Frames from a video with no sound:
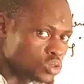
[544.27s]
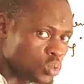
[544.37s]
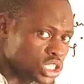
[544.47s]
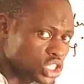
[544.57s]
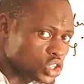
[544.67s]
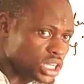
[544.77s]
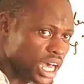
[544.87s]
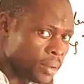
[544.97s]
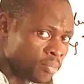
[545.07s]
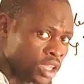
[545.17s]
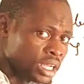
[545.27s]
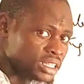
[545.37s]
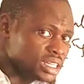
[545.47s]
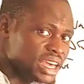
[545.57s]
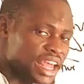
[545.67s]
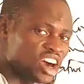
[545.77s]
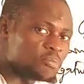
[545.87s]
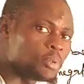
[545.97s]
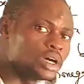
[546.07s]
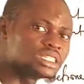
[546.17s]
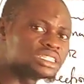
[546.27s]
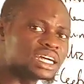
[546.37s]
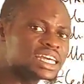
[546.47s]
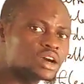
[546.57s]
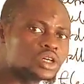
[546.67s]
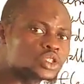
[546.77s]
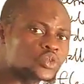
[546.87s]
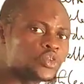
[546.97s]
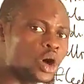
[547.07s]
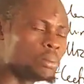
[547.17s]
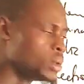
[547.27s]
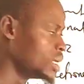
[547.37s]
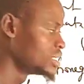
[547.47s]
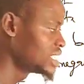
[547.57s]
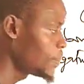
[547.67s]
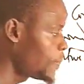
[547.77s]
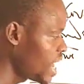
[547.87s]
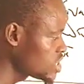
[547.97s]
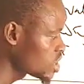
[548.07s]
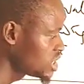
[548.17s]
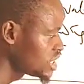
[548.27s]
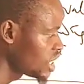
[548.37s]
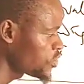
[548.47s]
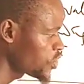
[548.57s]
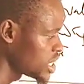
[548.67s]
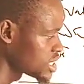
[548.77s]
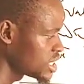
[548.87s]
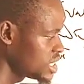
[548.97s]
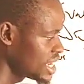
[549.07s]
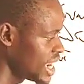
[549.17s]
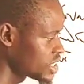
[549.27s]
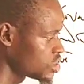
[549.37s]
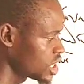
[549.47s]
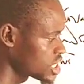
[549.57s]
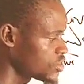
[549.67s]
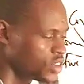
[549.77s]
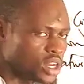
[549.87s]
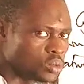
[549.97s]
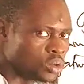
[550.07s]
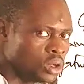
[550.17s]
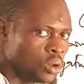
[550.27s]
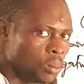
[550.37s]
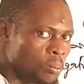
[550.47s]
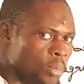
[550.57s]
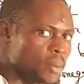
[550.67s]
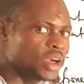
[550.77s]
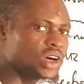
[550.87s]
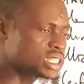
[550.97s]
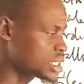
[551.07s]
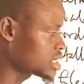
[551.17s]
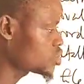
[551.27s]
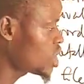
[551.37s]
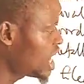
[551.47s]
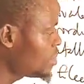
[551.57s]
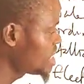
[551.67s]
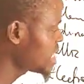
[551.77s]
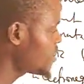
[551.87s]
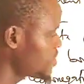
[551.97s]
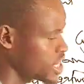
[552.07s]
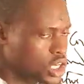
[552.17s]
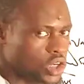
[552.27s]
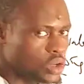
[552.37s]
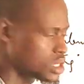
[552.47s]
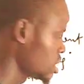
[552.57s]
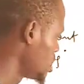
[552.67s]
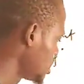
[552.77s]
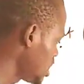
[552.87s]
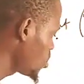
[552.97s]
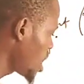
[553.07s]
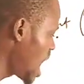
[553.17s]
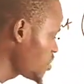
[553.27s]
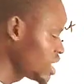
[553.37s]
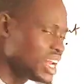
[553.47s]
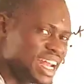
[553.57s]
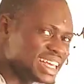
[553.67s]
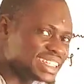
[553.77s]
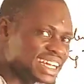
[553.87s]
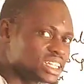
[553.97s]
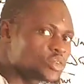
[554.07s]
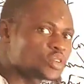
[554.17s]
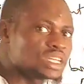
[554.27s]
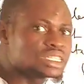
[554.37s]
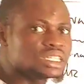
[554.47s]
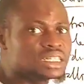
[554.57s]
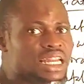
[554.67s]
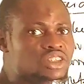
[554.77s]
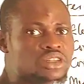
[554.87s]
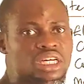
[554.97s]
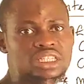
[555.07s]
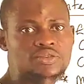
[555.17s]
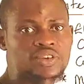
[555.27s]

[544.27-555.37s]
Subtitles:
with each other, the kind of bonding that they are going to form depends on the difference in the electronegative value. But because these two elements are very close, they will have a lesser difference in electronegative